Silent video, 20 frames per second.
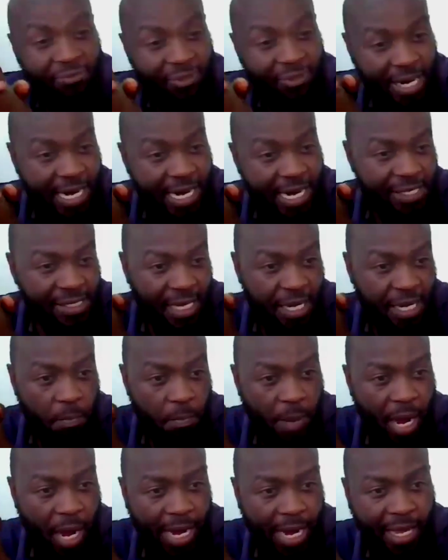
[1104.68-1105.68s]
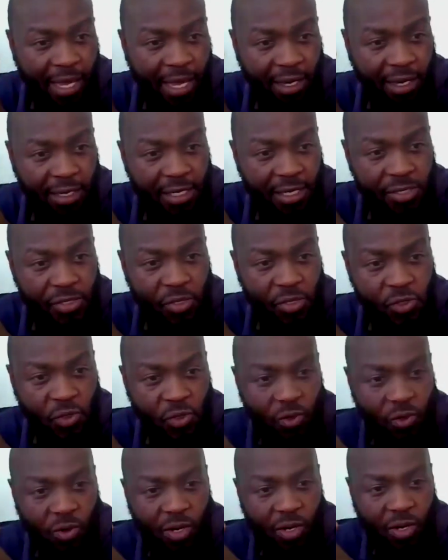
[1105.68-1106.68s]
finance and banking is
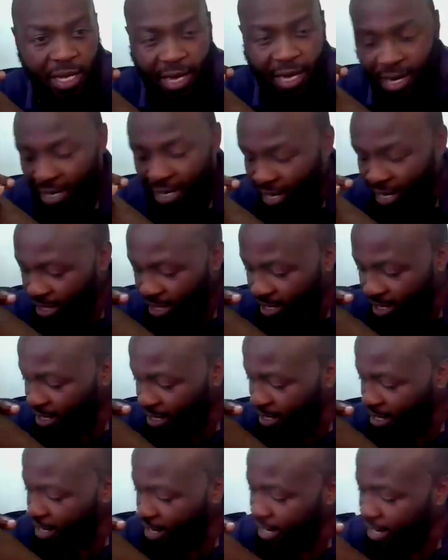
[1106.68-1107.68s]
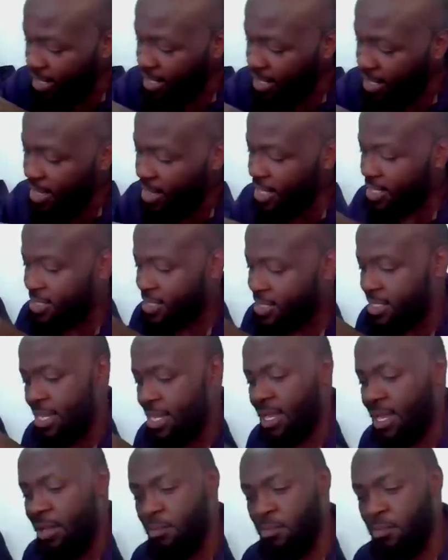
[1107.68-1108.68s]
also another area that
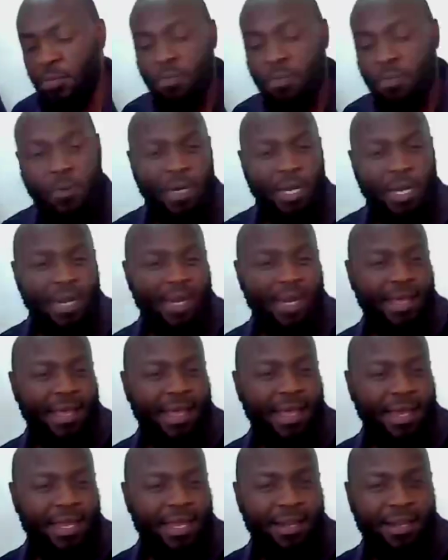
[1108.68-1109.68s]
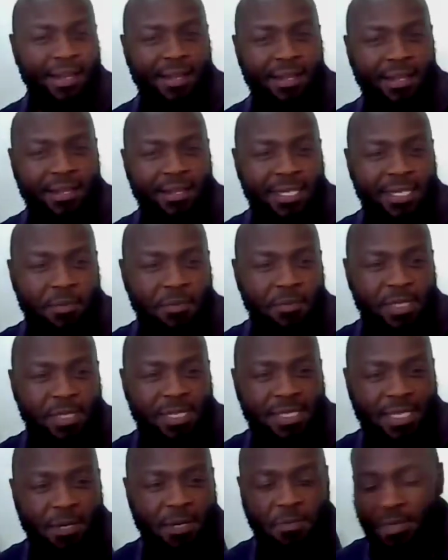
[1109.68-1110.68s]
maybe you need real-time
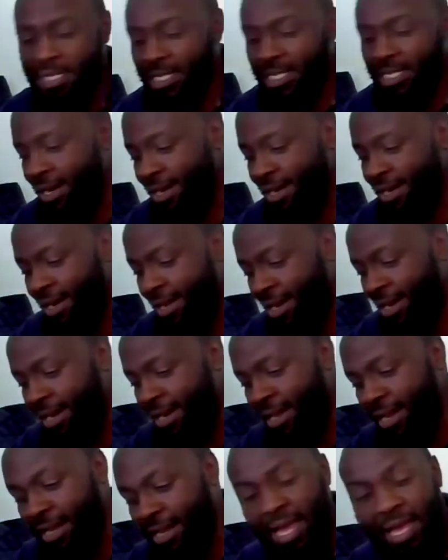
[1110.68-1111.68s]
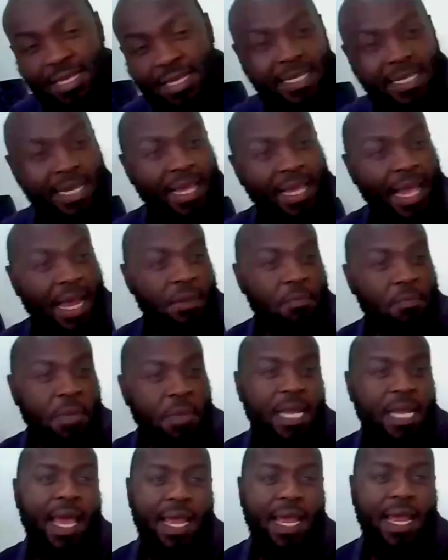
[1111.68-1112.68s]
systems and that, and
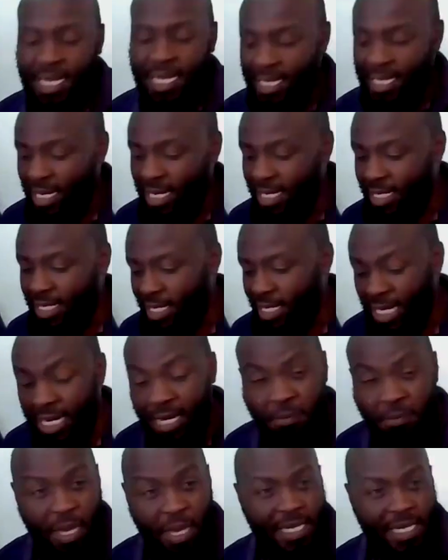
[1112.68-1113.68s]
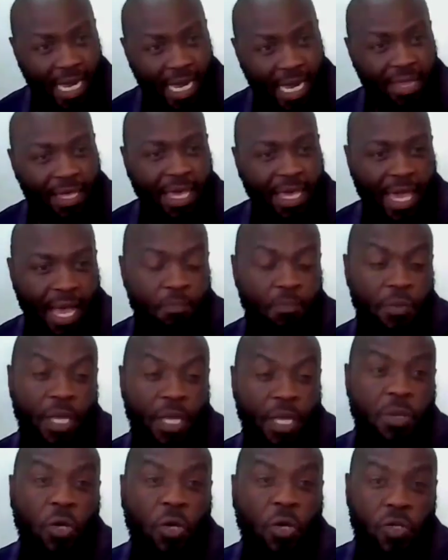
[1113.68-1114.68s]
media and entertainment, healthcare,
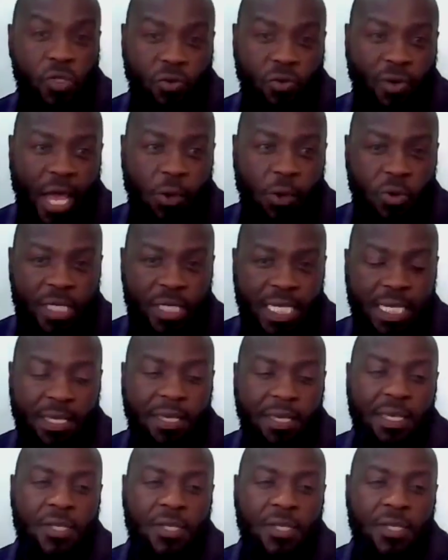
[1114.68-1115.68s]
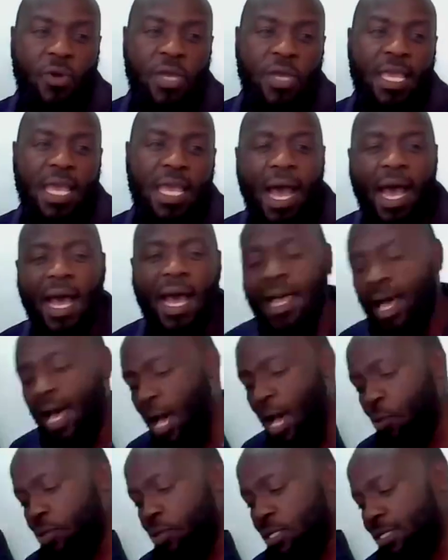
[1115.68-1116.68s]
because of IoT. So here,
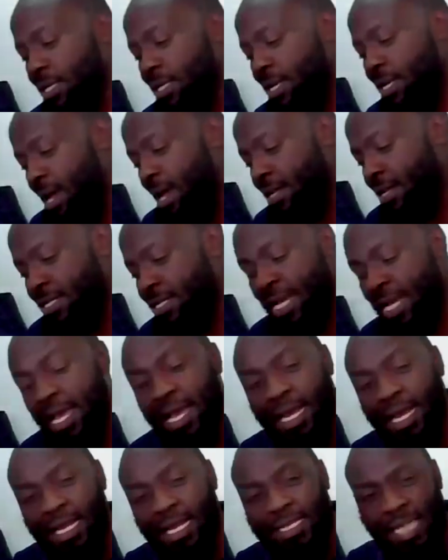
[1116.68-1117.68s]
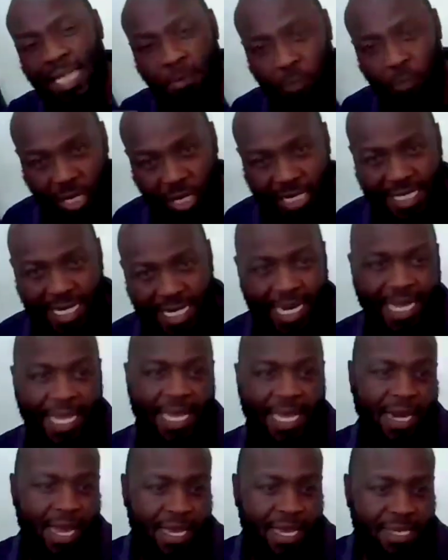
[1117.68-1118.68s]
I would say that real-time monitoring,
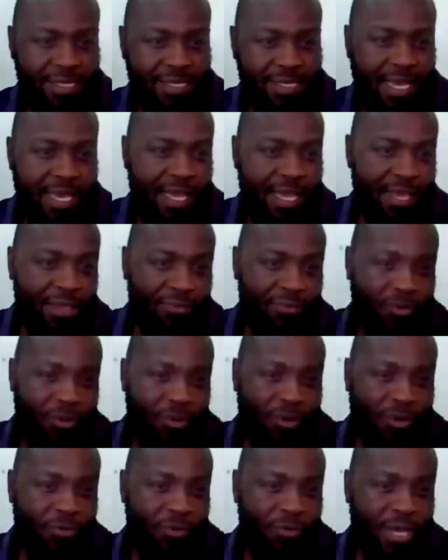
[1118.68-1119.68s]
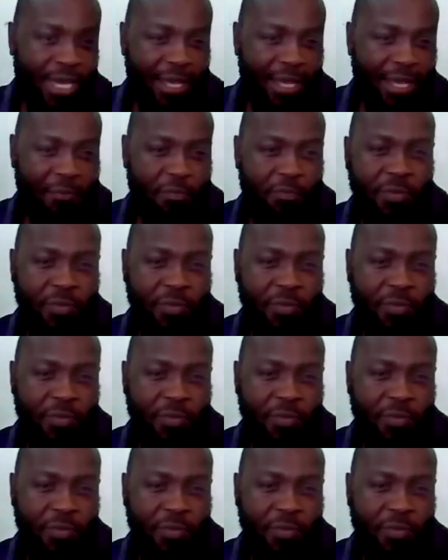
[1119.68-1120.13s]
like say you have